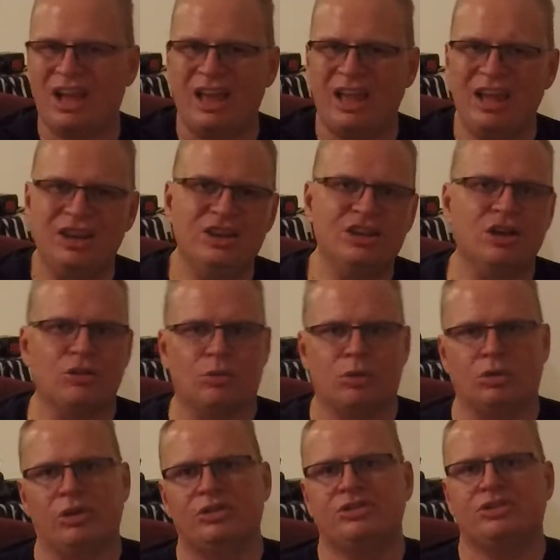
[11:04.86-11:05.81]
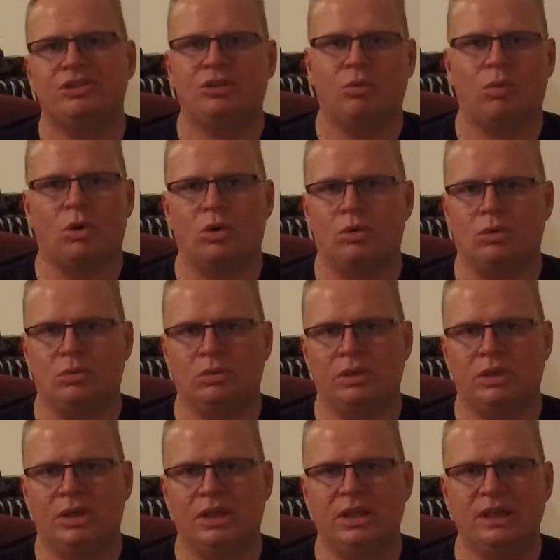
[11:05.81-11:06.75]
any other religion in the world,
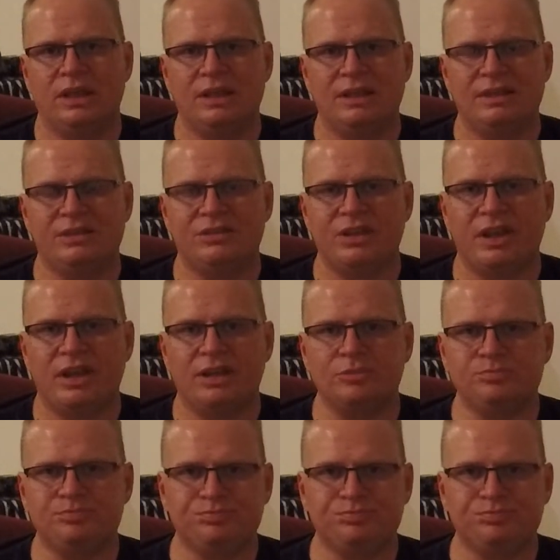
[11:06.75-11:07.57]
is that